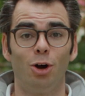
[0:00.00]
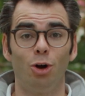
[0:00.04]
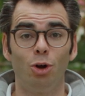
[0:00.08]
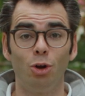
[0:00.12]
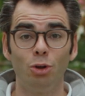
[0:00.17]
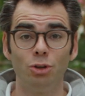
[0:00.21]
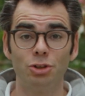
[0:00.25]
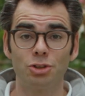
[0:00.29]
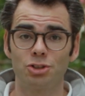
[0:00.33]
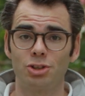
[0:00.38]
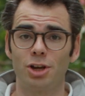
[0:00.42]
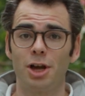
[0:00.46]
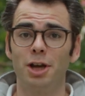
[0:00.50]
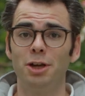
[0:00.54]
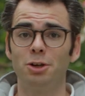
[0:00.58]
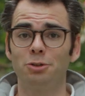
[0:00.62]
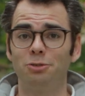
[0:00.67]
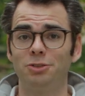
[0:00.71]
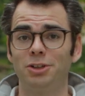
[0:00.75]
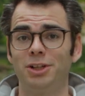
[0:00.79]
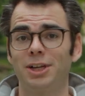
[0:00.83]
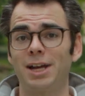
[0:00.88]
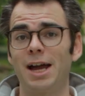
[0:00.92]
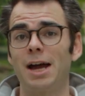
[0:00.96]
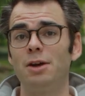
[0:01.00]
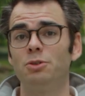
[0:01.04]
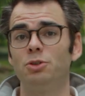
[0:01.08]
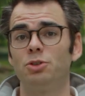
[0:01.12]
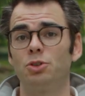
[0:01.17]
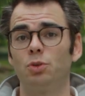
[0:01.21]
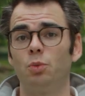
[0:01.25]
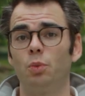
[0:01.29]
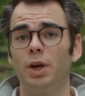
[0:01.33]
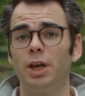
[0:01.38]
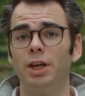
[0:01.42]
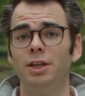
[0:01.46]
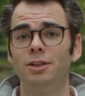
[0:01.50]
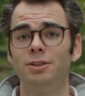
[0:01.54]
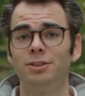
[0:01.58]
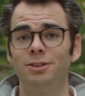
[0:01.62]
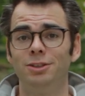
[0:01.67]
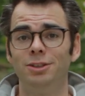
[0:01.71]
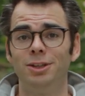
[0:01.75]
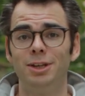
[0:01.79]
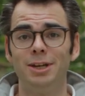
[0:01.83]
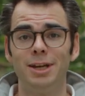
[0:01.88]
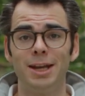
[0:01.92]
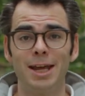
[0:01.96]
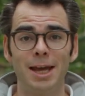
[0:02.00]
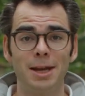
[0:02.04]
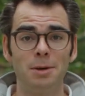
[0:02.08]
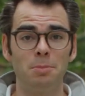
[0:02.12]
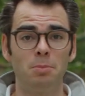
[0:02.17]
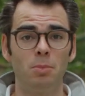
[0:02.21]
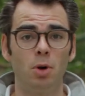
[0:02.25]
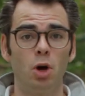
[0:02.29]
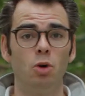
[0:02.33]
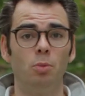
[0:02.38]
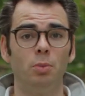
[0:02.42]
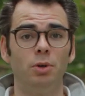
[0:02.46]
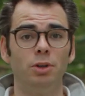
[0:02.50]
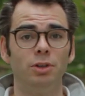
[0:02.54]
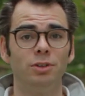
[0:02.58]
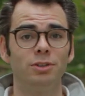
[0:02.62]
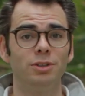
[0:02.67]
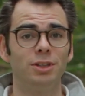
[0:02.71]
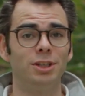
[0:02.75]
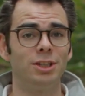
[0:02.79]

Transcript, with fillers: On the side of the counterweight, the net moment